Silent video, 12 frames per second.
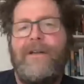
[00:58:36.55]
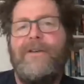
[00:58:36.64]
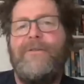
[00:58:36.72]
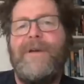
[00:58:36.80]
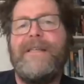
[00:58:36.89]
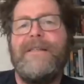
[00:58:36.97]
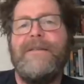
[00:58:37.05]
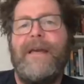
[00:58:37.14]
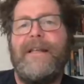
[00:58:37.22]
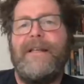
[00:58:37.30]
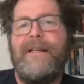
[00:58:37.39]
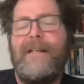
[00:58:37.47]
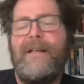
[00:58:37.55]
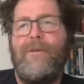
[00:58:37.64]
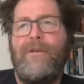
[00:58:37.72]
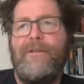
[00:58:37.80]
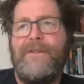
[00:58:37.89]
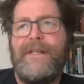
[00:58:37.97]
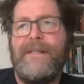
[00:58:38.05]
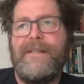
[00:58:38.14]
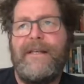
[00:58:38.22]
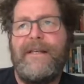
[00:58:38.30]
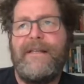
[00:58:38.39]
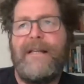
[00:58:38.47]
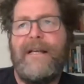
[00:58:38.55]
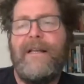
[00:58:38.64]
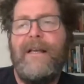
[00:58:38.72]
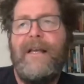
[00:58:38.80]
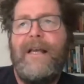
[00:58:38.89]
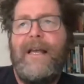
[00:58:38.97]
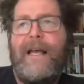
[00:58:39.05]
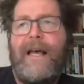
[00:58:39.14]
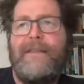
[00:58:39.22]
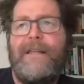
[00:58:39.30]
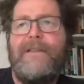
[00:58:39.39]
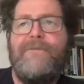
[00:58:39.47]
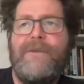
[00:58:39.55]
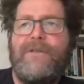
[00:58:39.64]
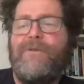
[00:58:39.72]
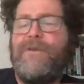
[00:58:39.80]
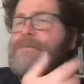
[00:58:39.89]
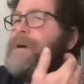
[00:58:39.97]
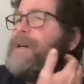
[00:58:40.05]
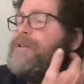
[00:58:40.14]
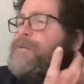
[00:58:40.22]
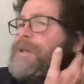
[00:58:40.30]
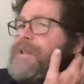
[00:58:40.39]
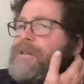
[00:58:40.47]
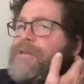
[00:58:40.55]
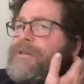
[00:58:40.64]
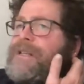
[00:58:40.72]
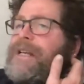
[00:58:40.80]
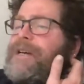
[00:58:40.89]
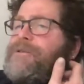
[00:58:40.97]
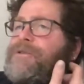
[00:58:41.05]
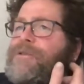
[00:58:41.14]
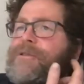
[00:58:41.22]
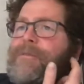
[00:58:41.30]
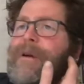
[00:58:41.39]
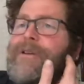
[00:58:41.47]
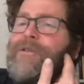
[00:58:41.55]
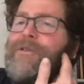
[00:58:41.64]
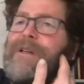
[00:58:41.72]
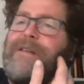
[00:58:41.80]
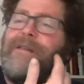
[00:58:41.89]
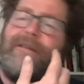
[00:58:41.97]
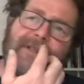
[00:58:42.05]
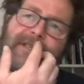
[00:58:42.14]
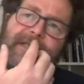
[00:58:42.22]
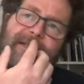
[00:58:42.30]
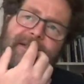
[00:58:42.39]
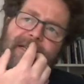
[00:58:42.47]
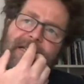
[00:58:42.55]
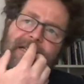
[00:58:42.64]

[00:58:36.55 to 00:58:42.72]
underestimated in all of this, is that, and that's resource back to what Claudio talked about creativity.